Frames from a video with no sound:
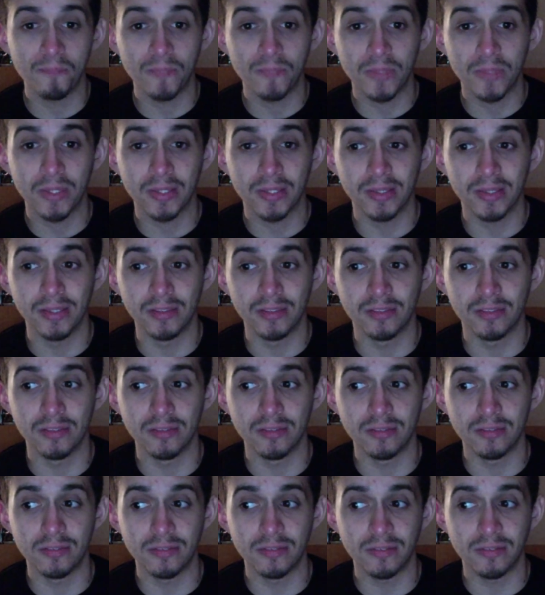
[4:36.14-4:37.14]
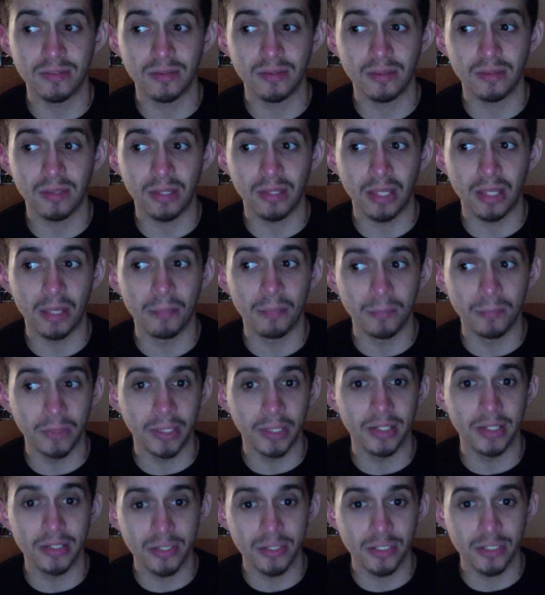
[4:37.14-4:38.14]
this is M.
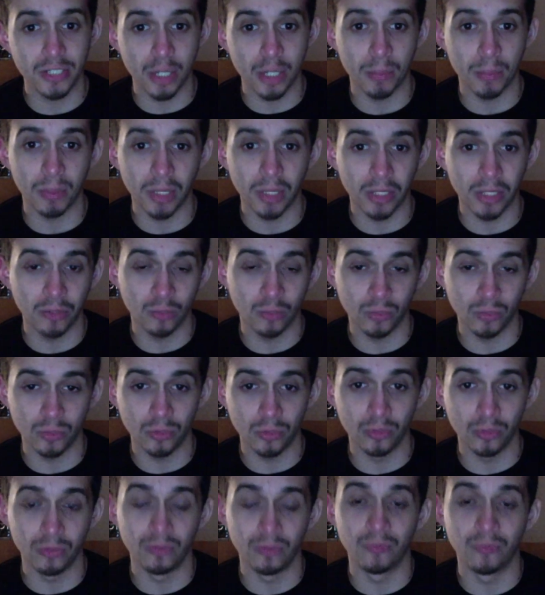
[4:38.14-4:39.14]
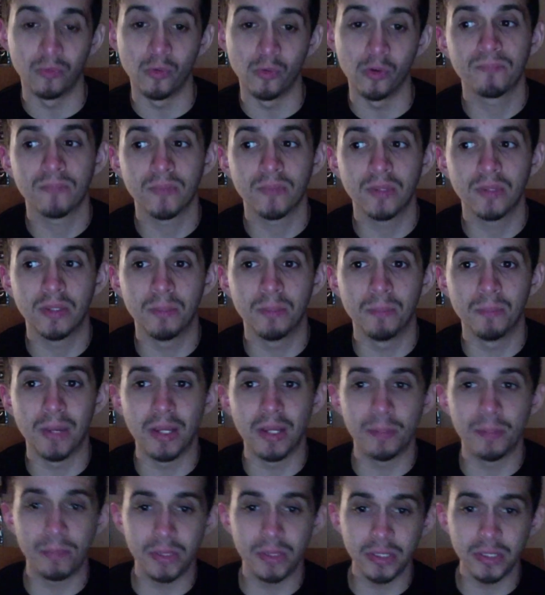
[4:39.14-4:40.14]
Night Shyamalan's return to form. In my
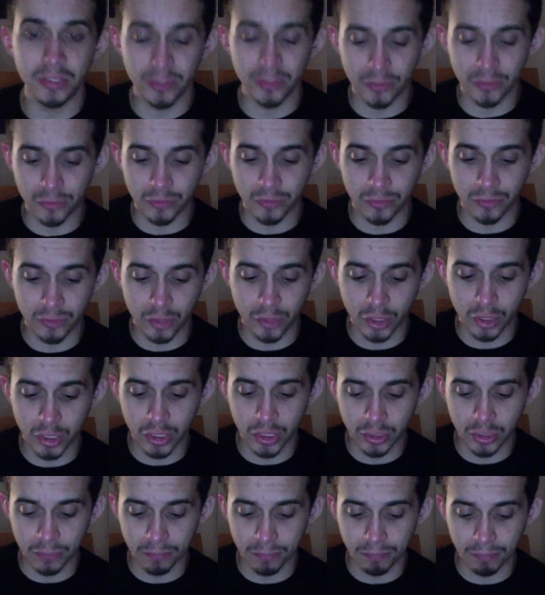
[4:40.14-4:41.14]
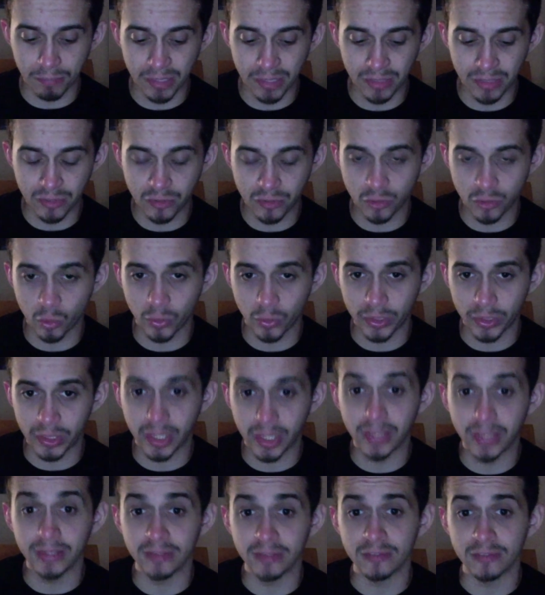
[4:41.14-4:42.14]
opinion, just judging based solely
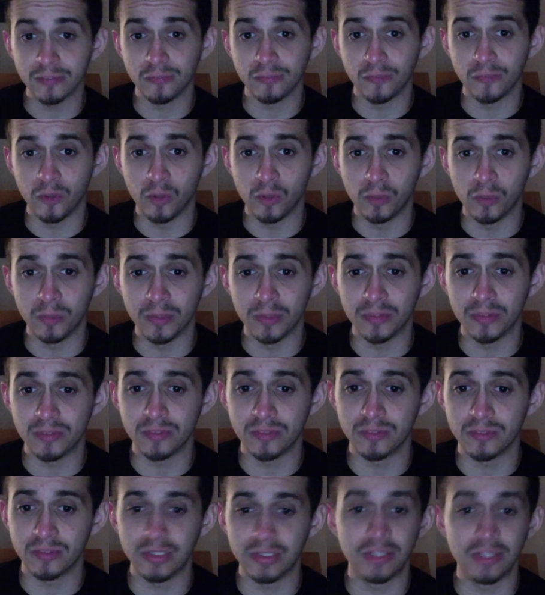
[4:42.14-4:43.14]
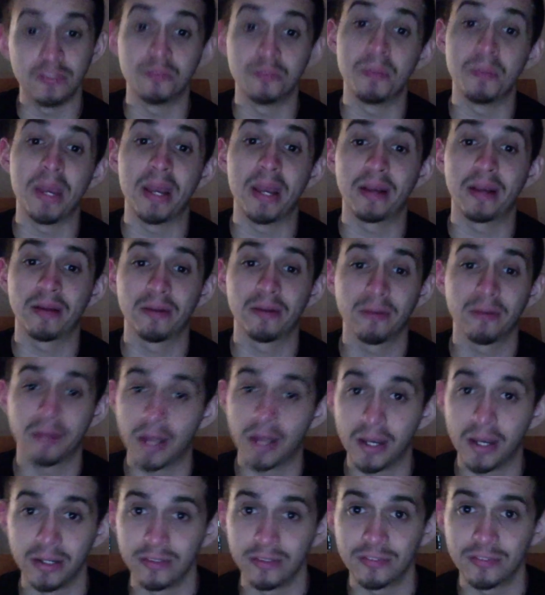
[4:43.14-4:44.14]
on this film, he's back.
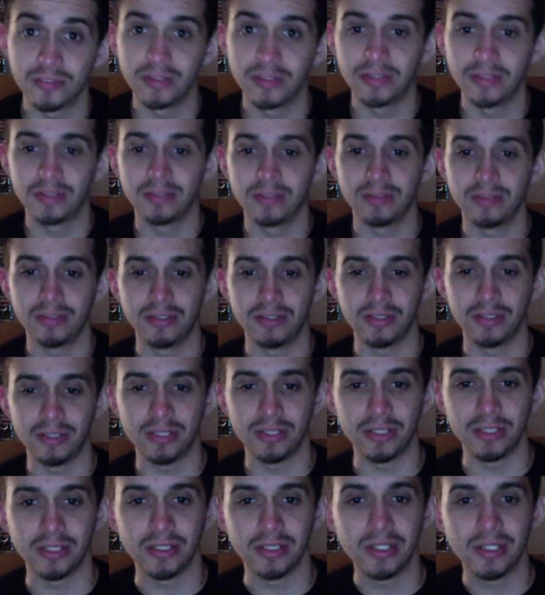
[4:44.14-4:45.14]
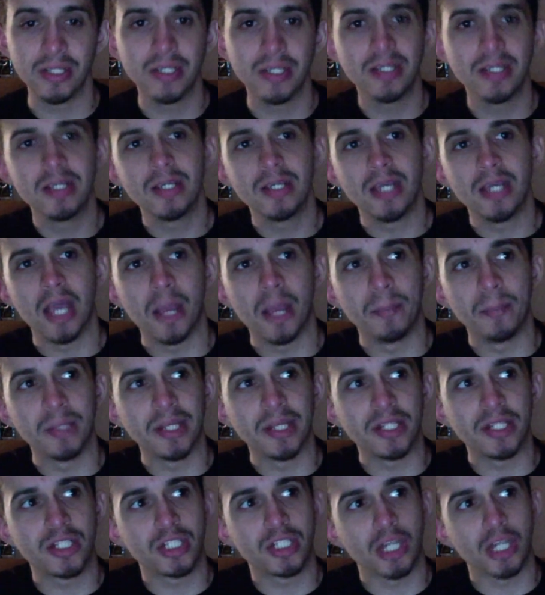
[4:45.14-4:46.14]
Honestly, he M. Night
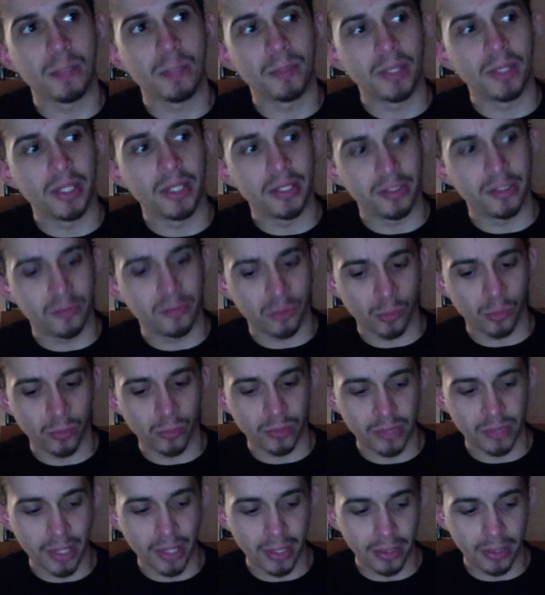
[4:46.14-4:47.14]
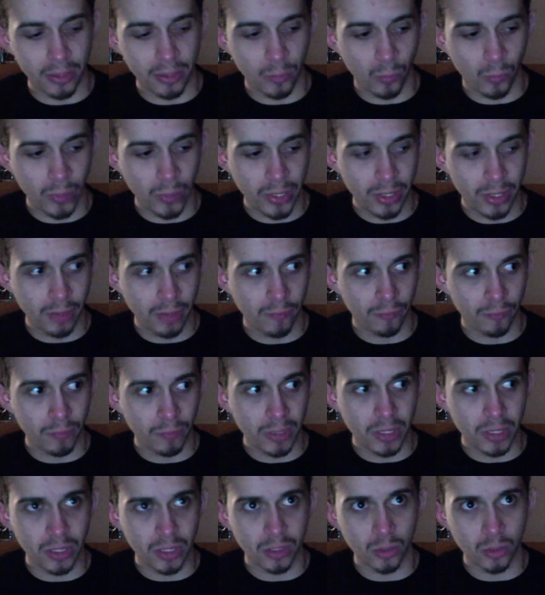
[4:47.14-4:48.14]
Shyamalan has always had a way of
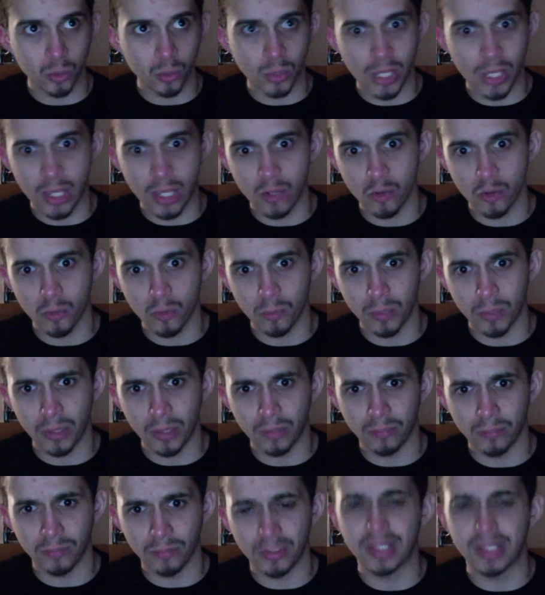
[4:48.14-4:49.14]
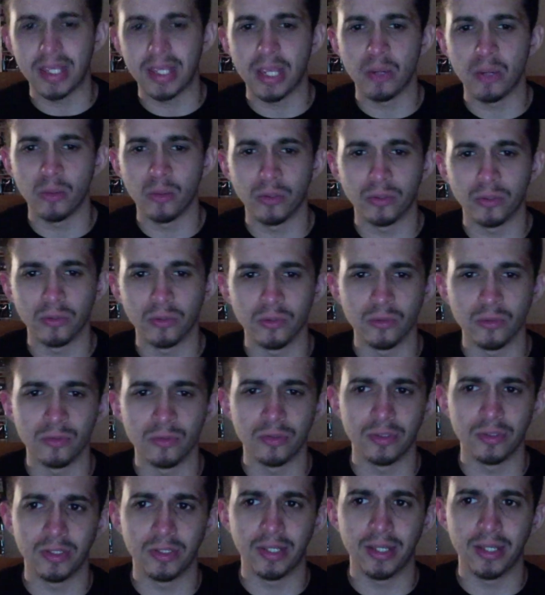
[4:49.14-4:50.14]
making you care about the characters
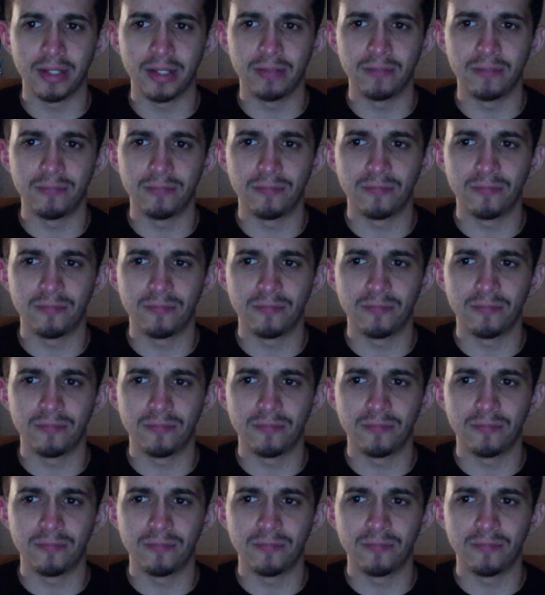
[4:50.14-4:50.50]
and kind of